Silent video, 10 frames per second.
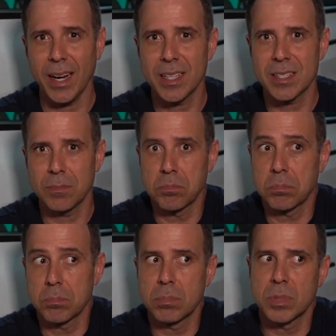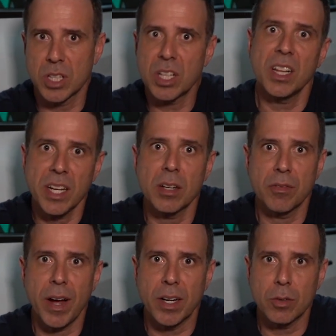It's a clear
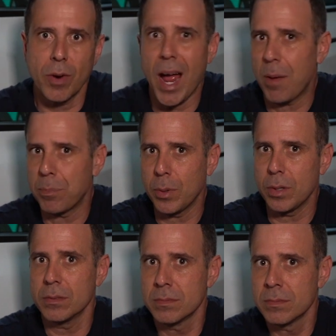vinyl wrap or